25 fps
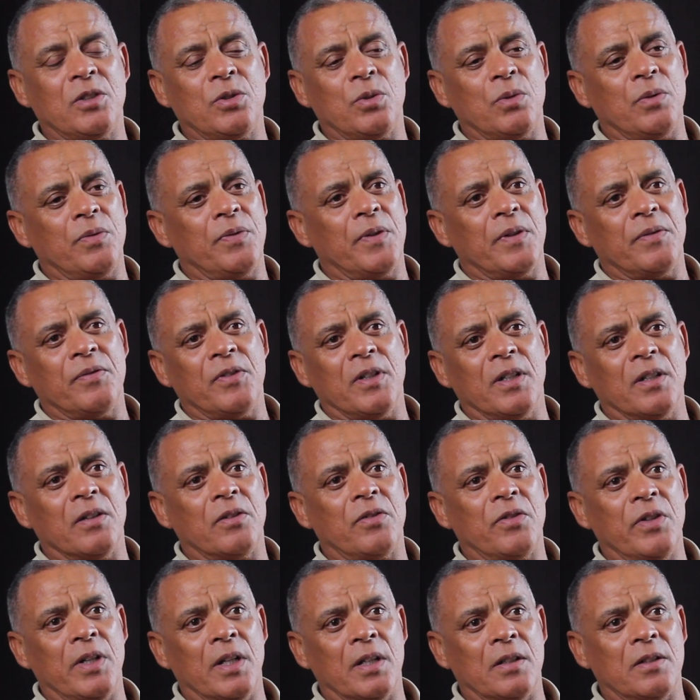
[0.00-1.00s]
250 and
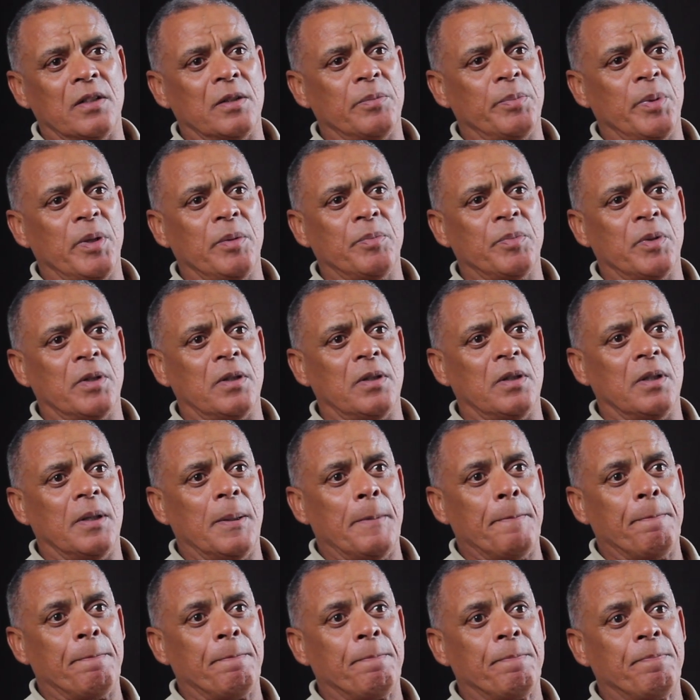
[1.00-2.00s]
300 people.
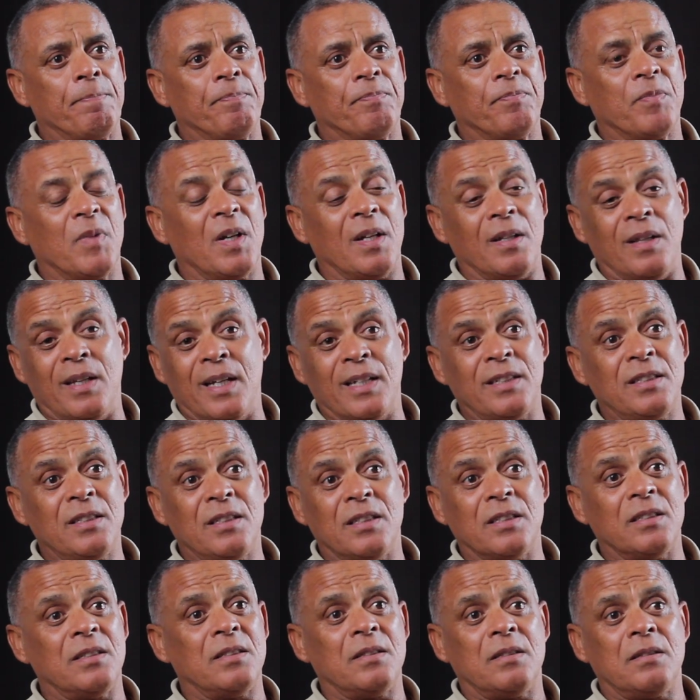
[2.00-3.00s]
And that's
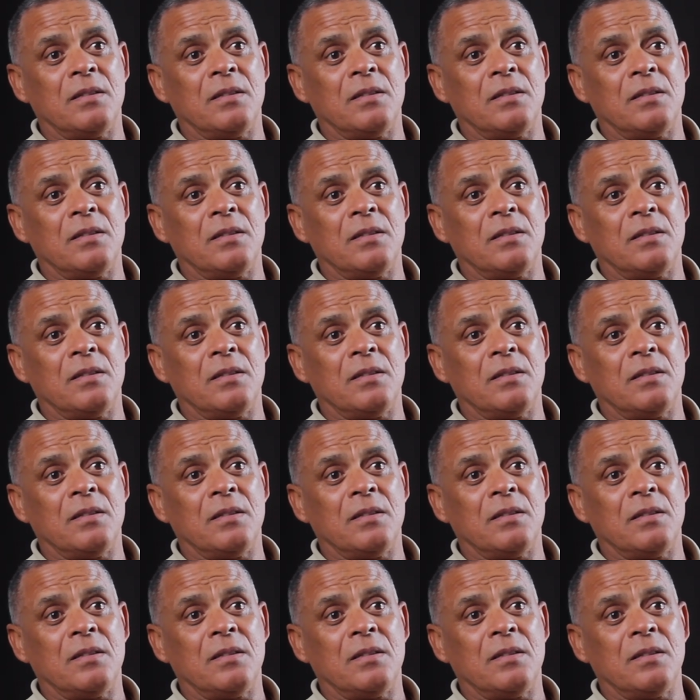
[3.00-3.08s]
just